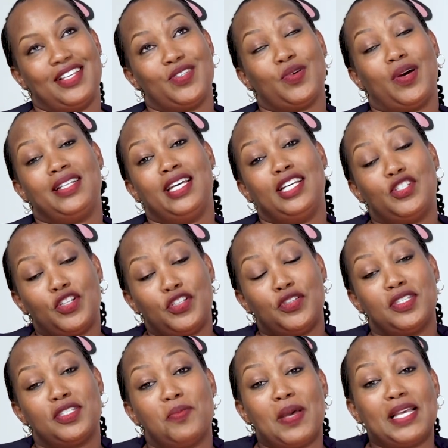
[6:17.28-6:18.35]
So had I
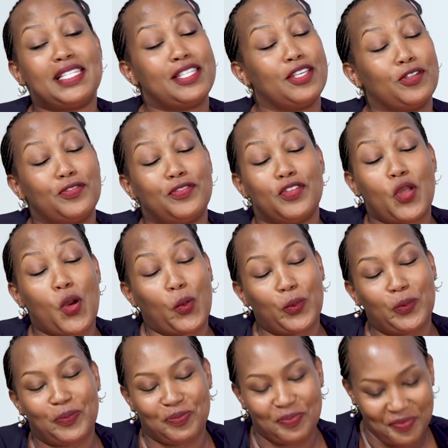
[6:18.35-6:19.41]
introduced myself? No.
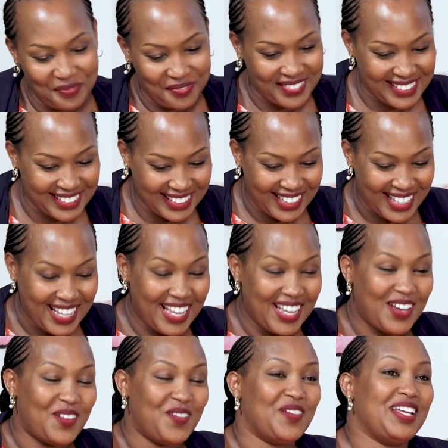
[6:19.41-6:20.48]

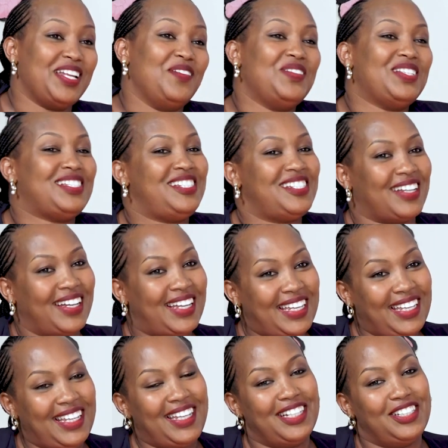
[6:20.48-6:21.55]
My name is
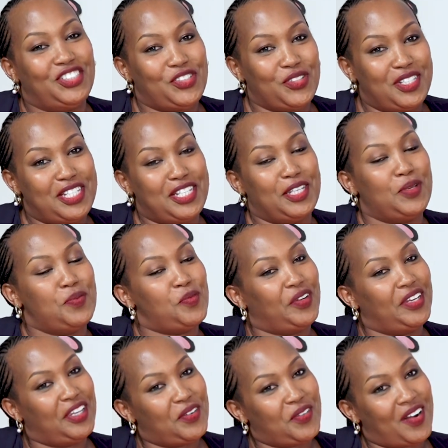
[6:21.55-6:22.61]
Jacqueline Nshuti
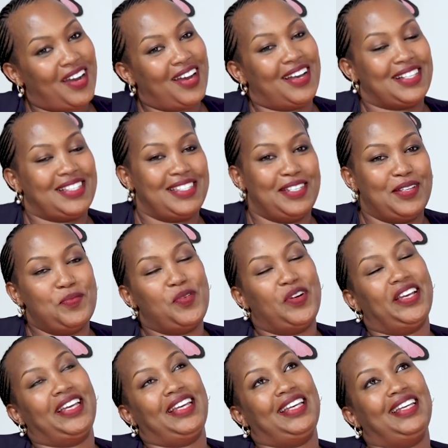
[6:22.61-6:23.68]
Muhiirwa
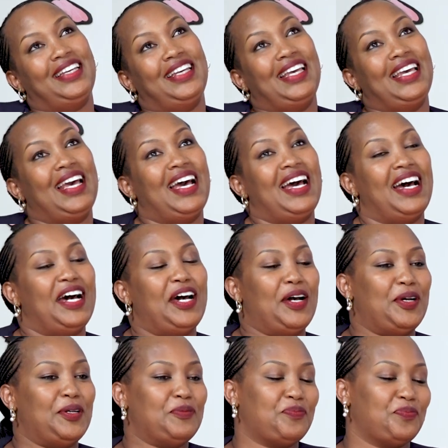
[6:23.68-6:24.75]
Asimwe.
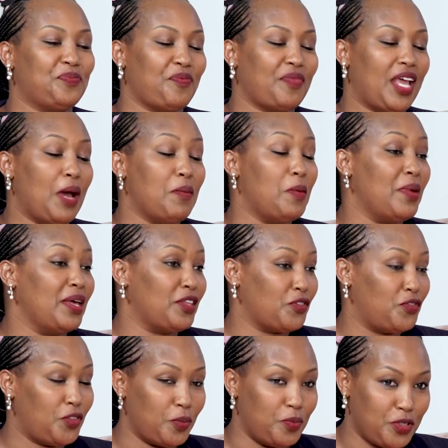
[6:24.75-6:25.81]
I'm a mother
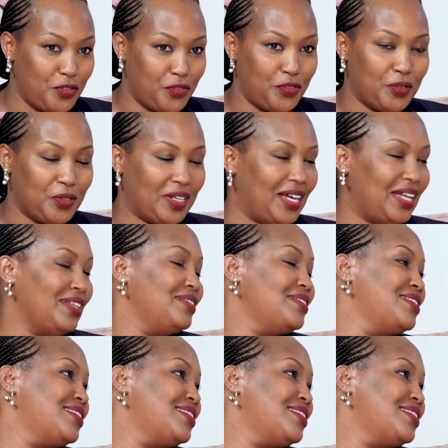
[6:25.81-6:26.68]
of 4 beautiful girls.